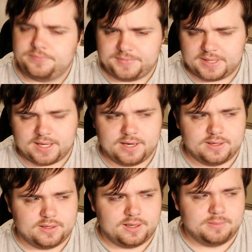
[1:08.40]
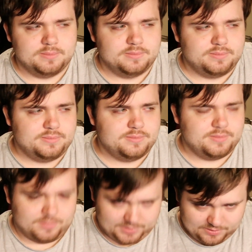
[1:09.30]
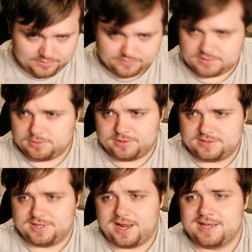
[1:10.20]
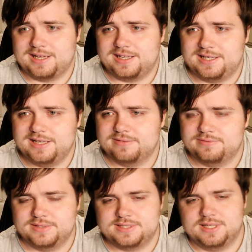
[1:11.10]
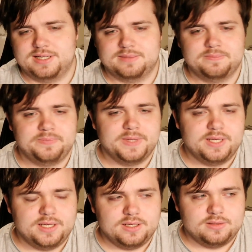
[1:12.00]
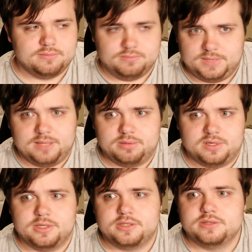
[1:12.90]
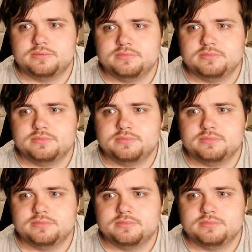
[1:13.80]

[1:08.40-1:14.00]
And the only response that I can give is like, yeah, pretty much.